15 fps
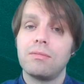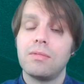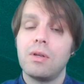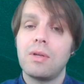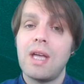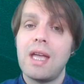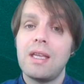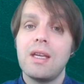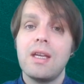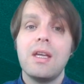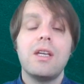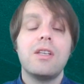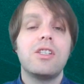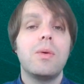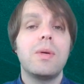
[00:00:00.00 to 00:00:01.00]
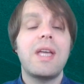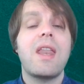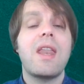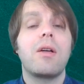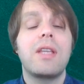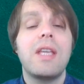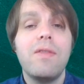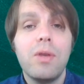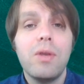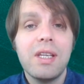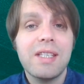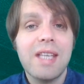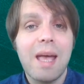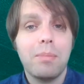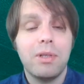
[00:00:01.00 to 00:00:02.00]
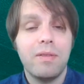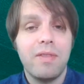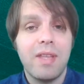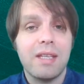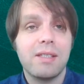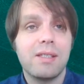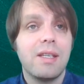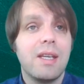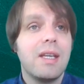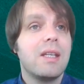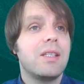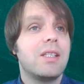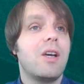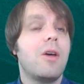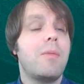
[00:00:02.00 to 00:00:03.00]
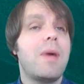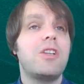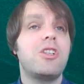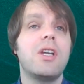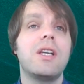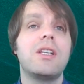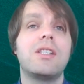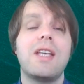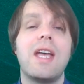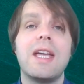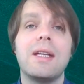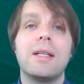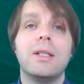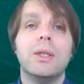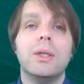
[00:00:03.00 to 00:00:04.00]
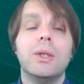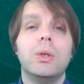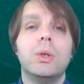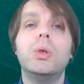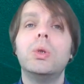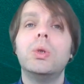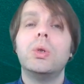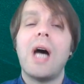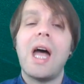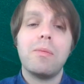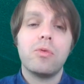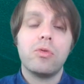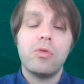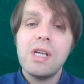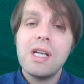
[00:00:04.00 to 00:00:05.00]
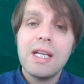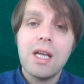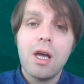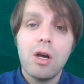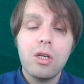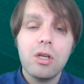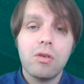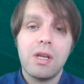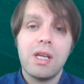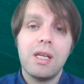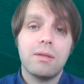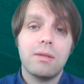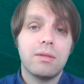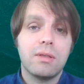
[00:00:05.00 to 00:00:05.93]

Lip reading: Okay, so again, I'll give you an example of this. So imagine I say, oh, I'm really hungry.